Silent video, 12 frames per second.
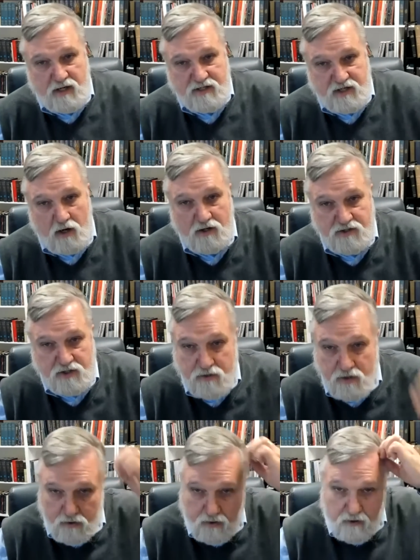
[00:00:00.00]
as i also
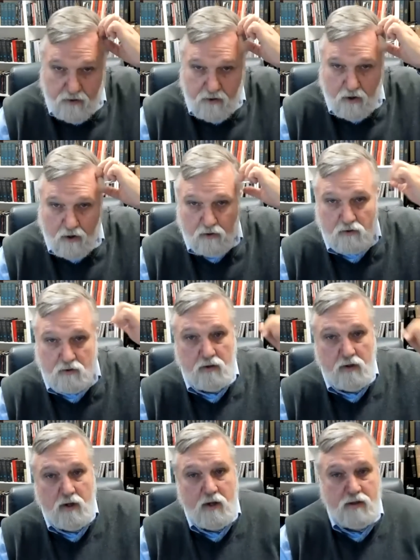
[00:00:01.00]
noted in the article
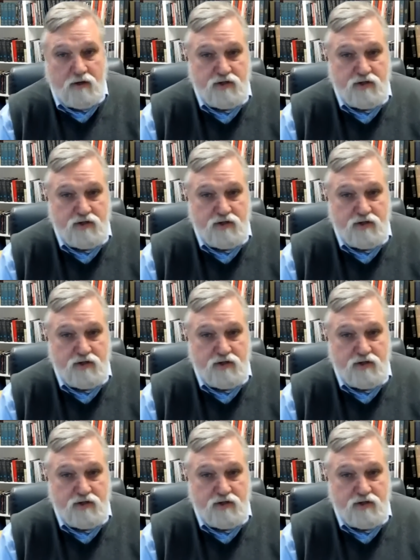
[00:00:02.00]
there